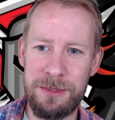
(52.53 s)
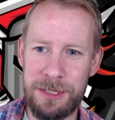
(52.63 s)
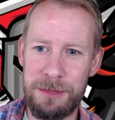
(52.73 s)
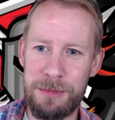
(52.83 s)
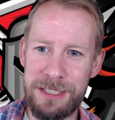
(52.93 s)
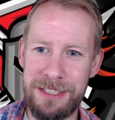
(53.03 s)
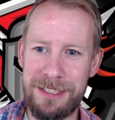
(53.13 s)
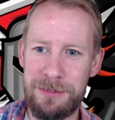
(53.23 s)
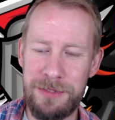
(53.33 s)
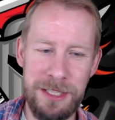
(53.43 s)
so you might see
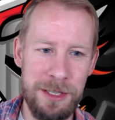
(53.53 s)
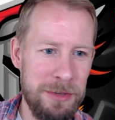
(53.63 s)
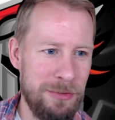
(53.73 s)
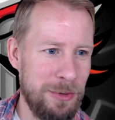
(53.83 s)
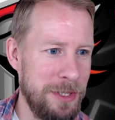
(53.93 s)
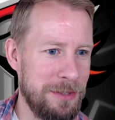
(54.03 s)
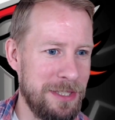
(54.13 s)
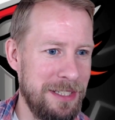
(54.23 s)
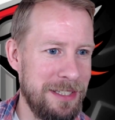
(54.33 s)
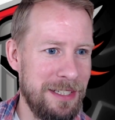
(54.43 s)
this video before you
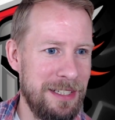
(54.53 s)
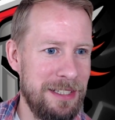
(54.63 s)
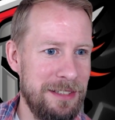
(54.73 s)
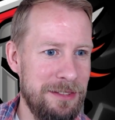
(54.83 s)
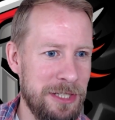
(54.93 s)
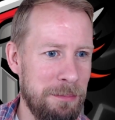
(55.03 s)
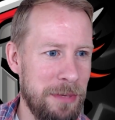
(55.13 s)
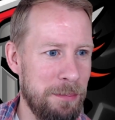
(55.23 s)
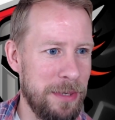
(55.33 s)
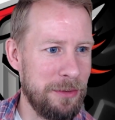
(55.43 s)
see the
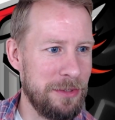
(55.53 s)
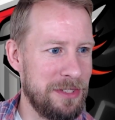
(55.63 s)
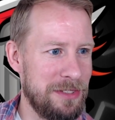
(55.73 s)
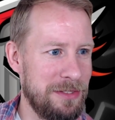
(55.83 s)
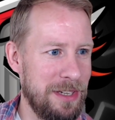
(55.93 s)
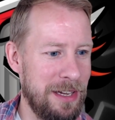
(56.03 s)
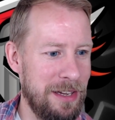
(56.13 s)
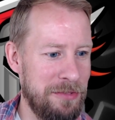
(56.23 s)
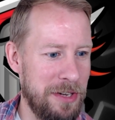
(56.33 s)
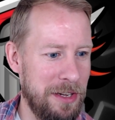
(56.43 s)
champion builds
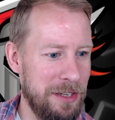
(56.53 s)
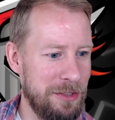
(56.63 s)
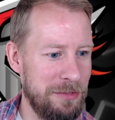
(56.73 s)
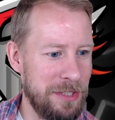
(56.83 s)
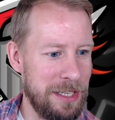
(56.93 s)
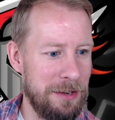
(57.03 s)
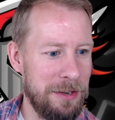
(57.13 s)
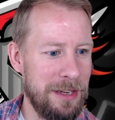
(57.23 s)
for Hydra video.